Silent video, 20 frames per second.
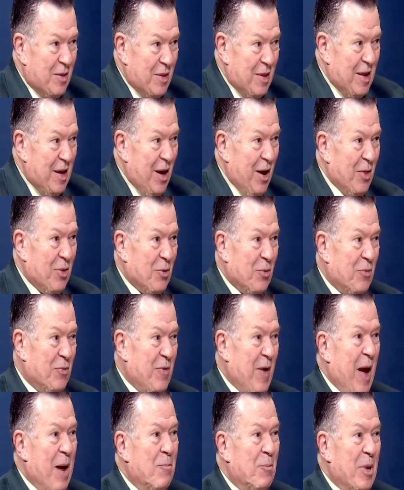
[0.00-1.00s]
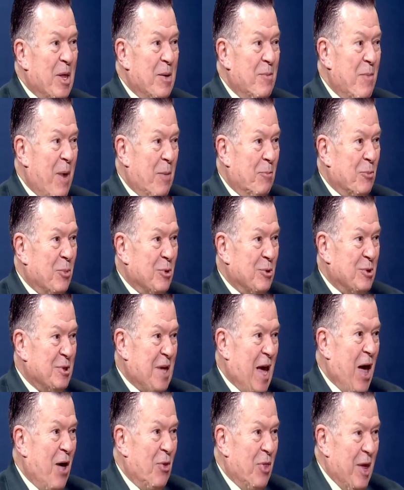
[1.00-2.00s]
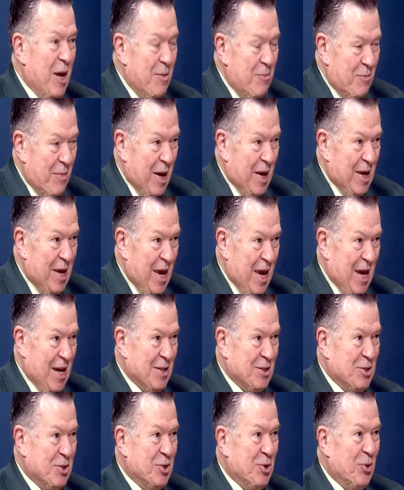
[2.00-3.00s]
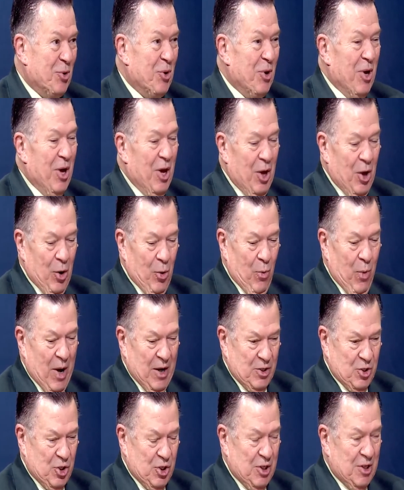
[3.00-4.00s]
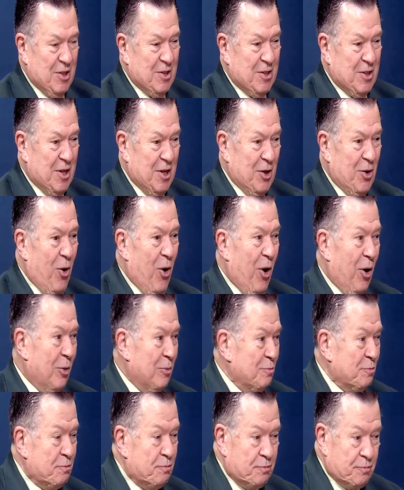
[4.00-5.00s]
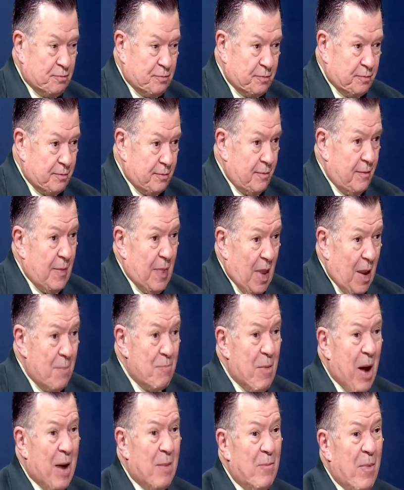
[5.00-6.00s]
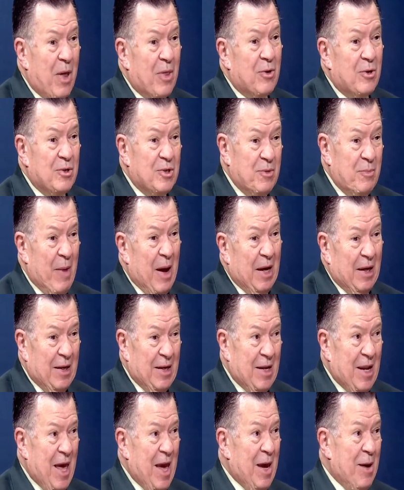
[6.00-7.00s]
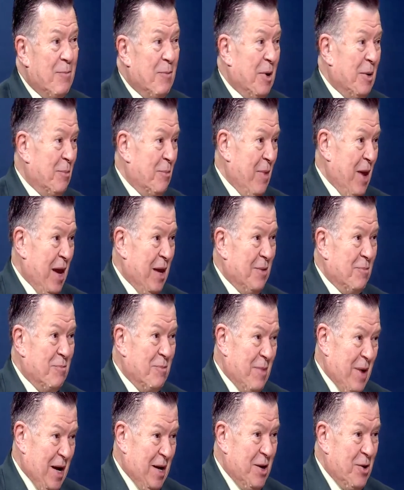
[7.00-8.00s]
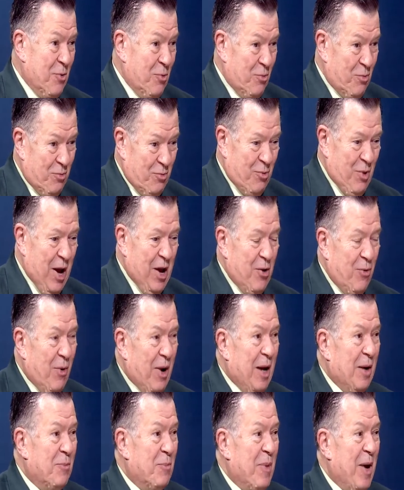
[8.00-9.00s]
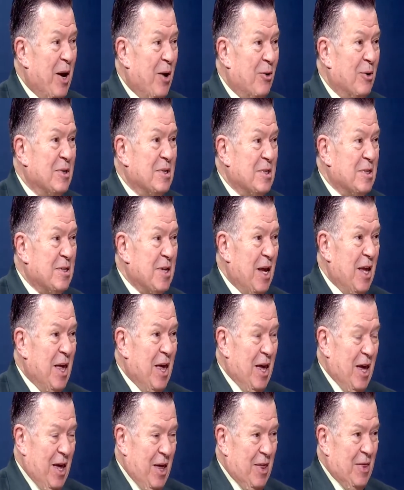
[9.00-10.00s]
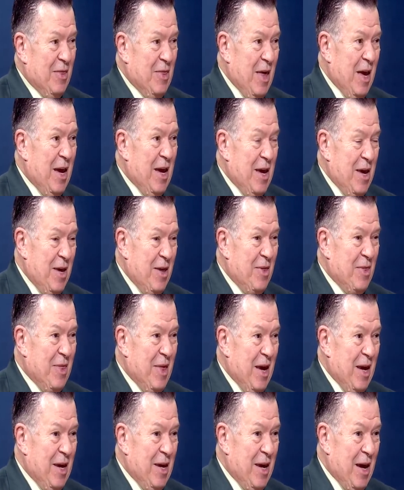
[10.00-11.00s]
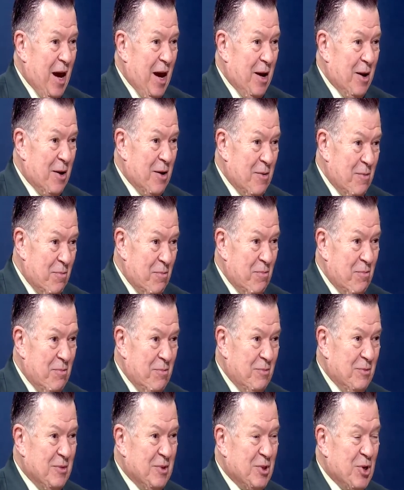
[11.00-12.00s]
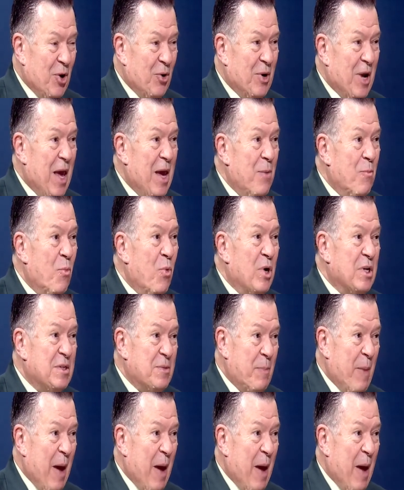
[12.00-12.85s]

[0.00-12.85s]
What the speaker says: the other family members, how they may answer questions and all. My mother's maiden name and my great-grandparents, they surname was